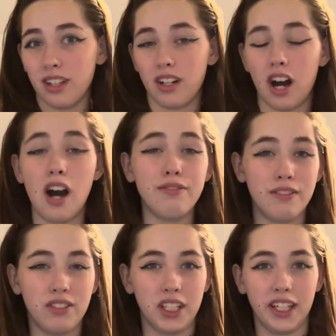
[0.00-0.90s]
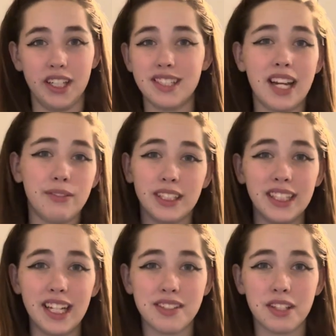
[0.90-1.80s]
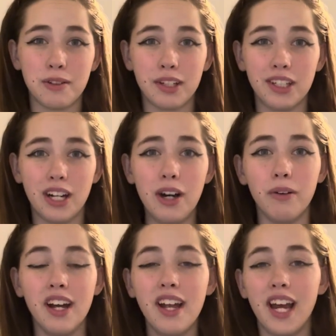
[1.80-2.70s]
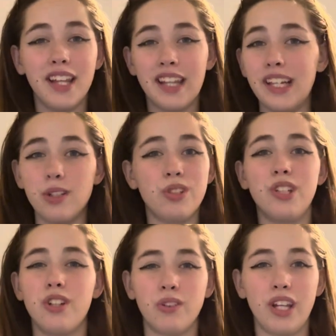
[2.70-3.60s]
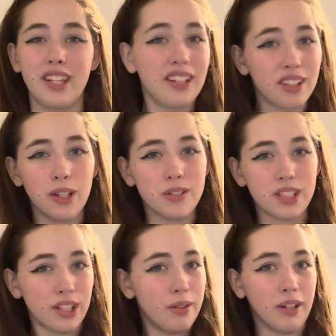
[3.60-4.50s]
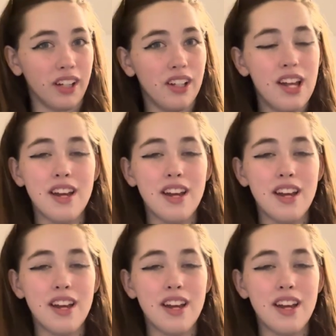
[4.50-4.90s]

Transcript: off of clearance, it really has nowhere to go, and they used to donate their clothes to Goodwill.